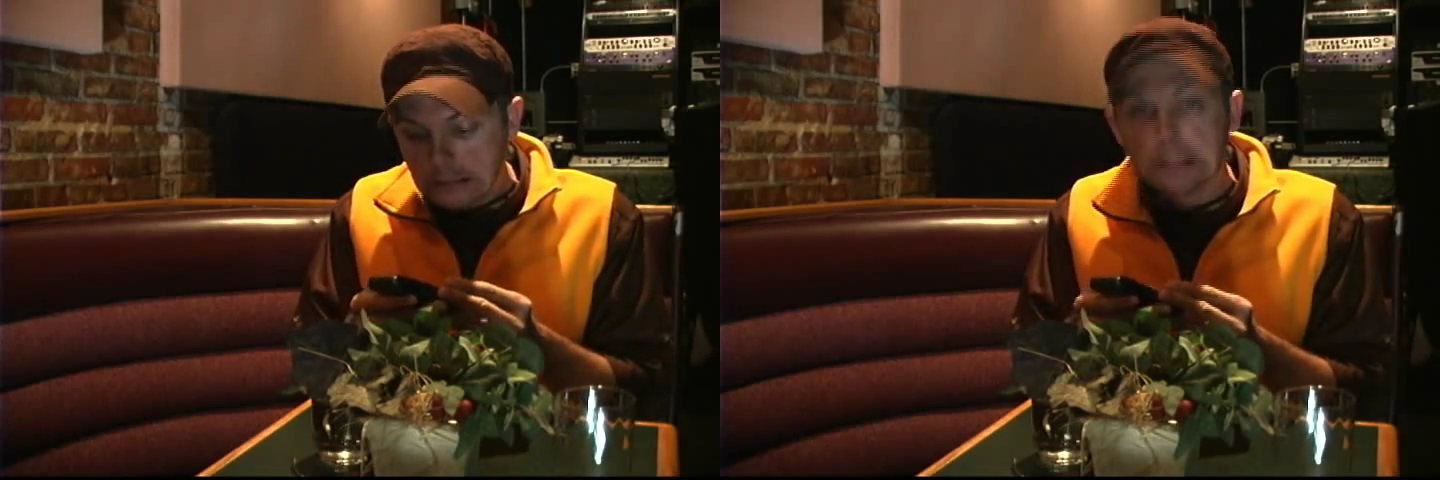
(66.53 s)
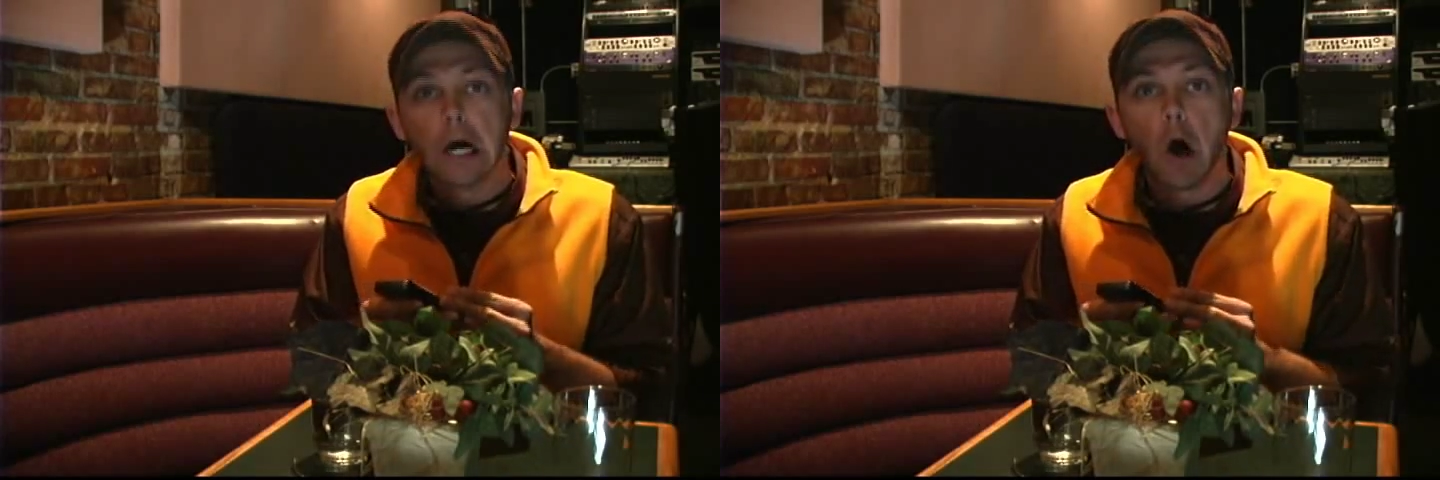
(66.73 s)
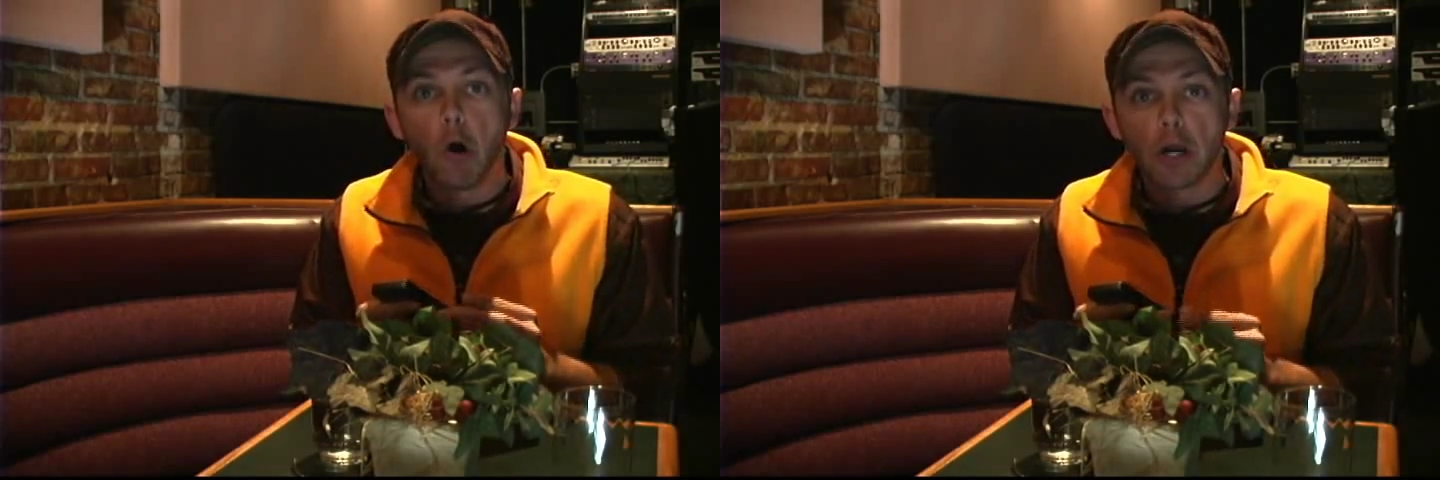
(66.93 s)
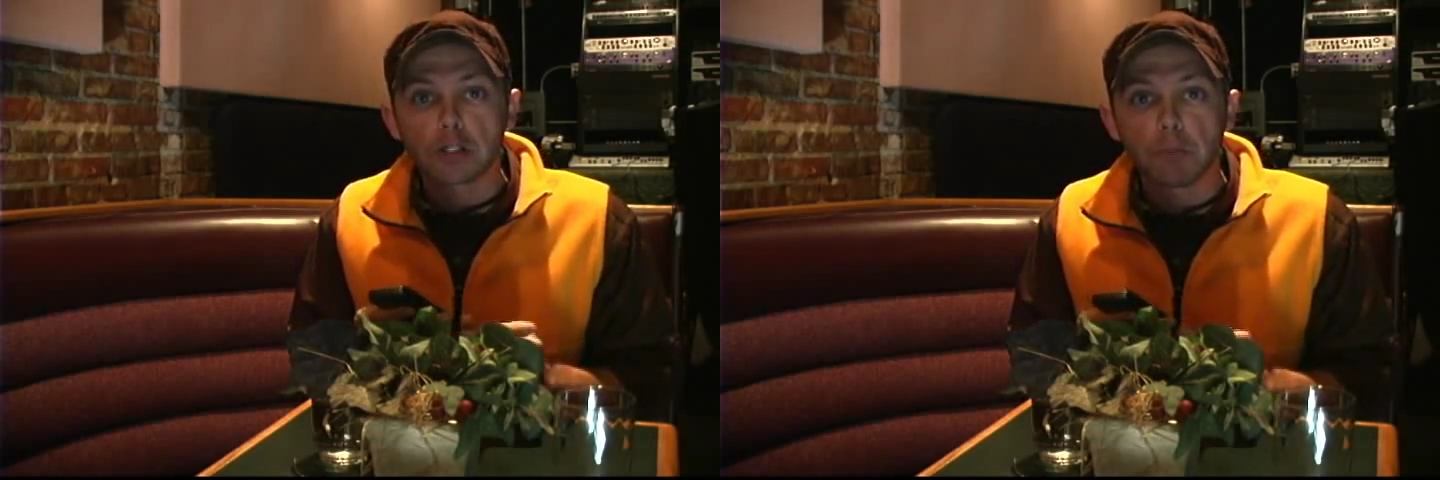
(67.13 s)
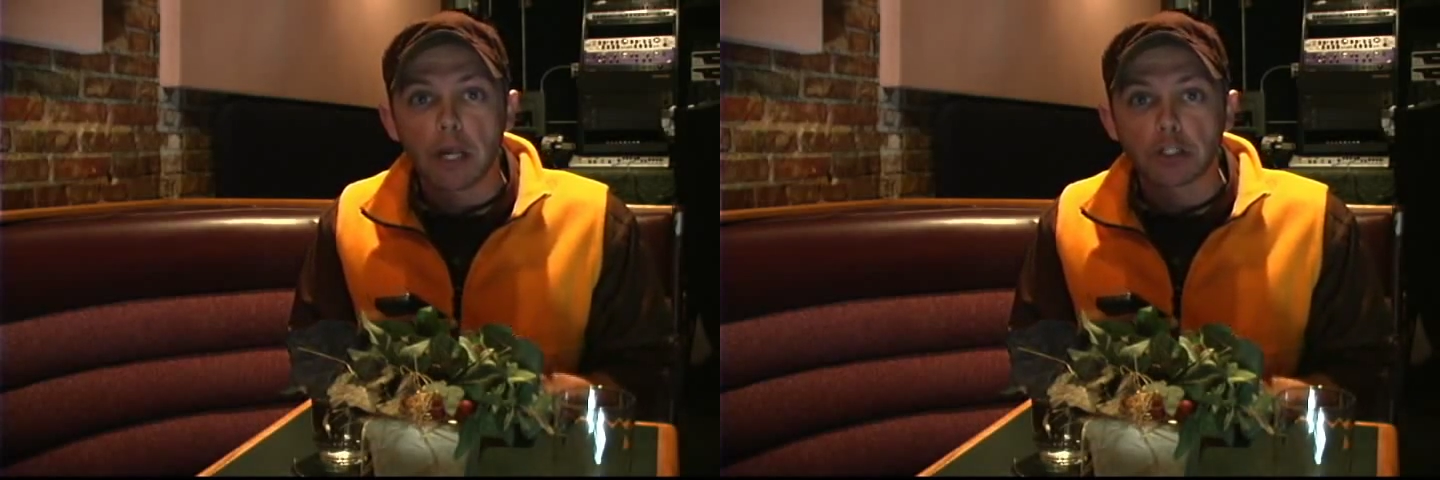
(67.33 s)
always
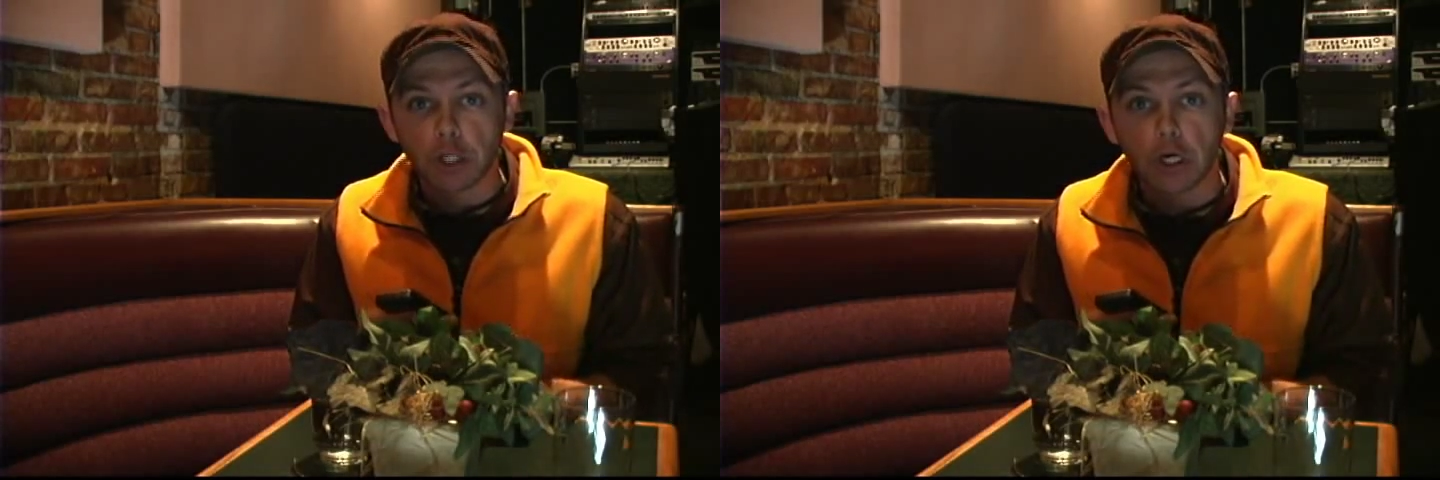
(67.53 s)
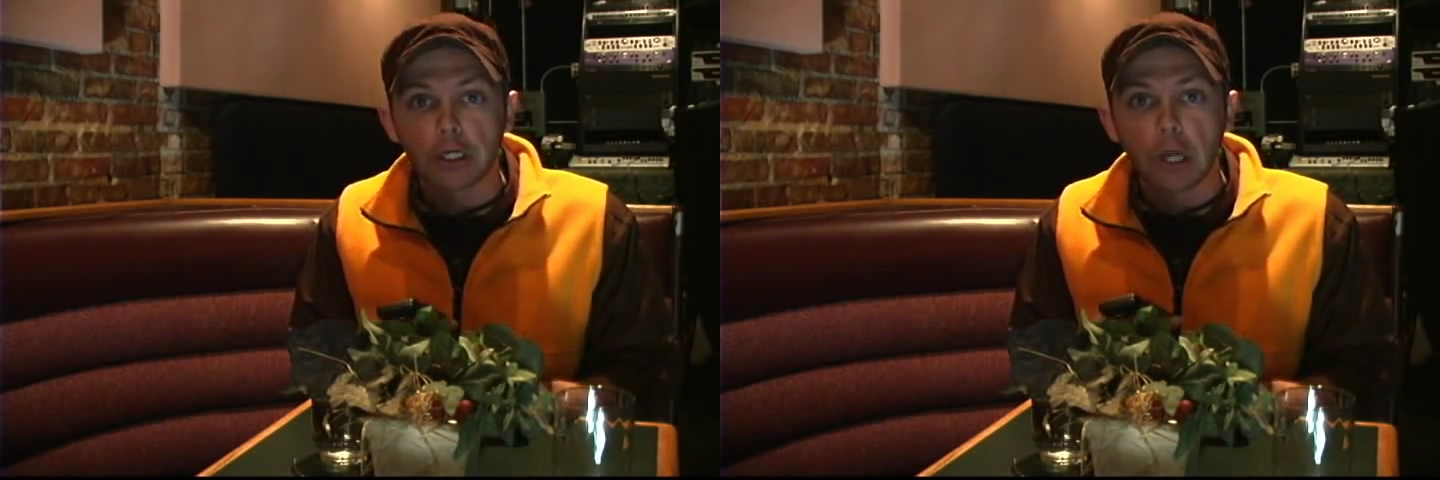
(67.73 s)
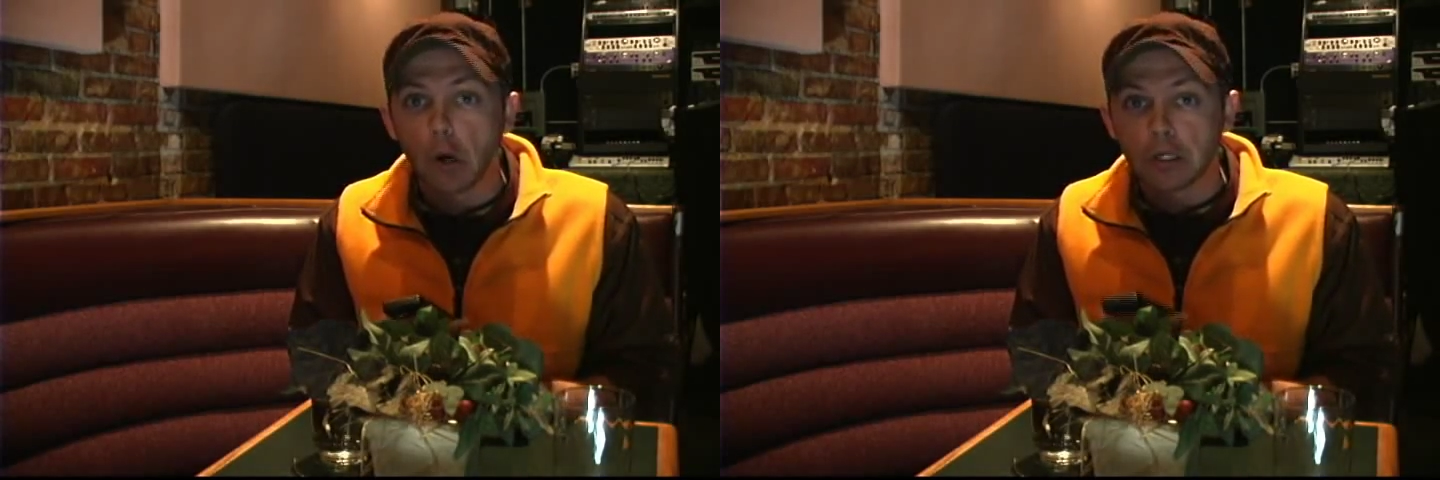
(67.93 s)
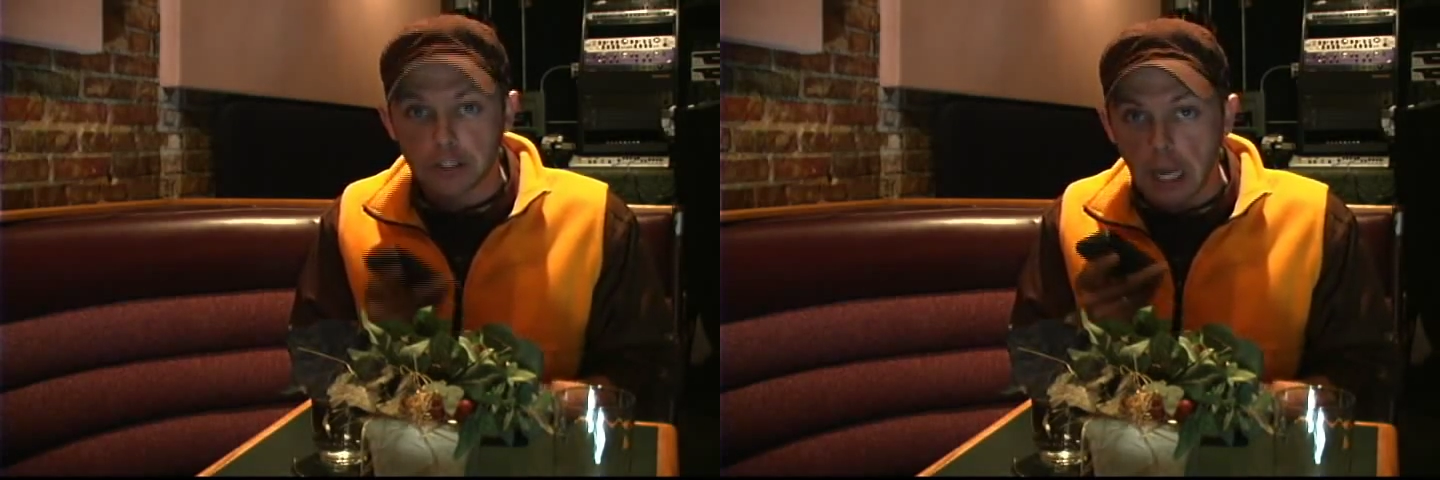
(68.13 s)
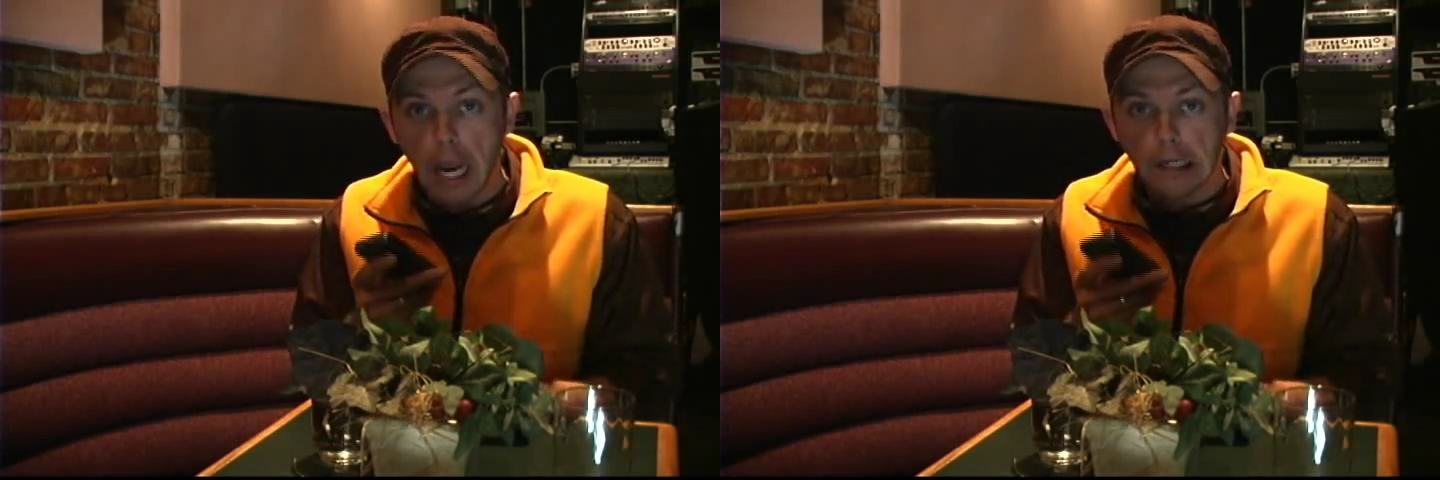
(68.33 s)
make sure you know
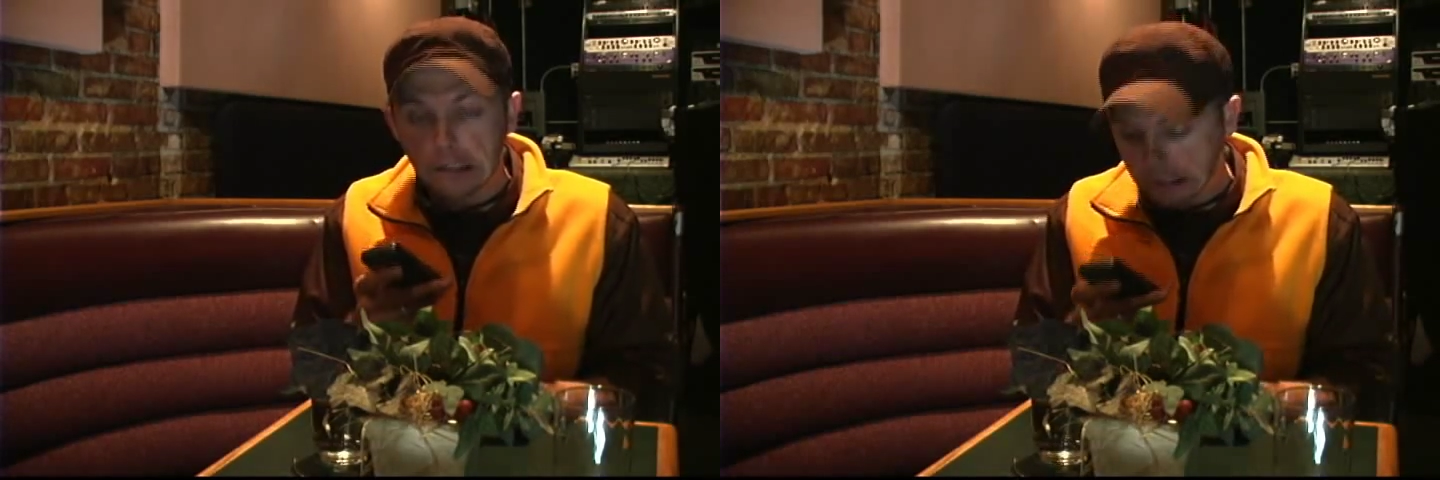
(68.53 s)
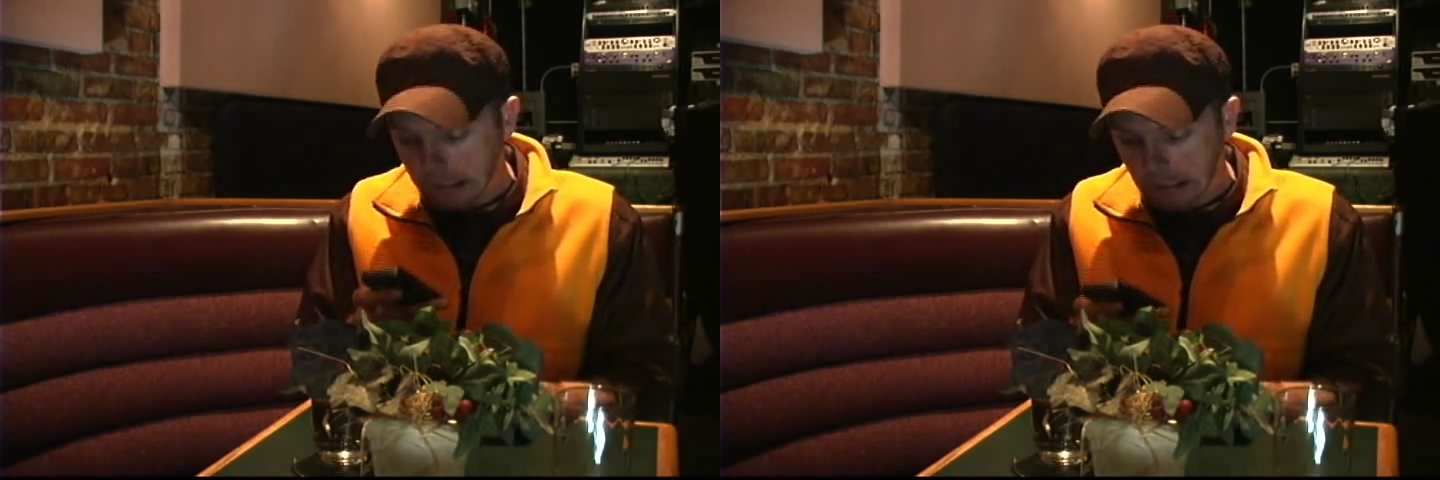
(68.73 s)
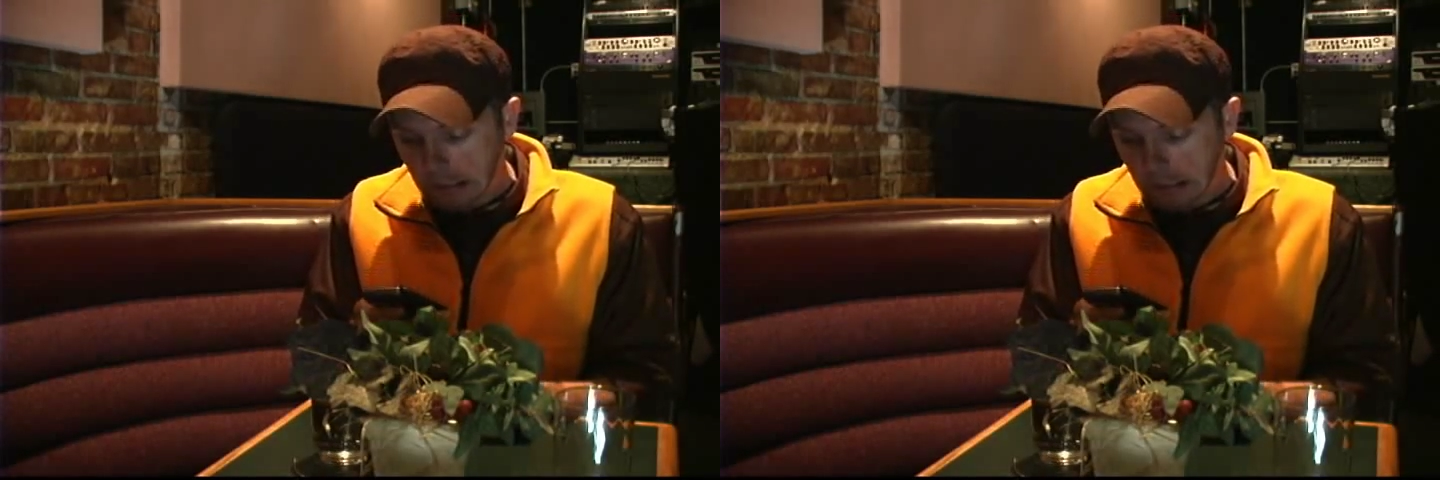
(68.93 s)
exactly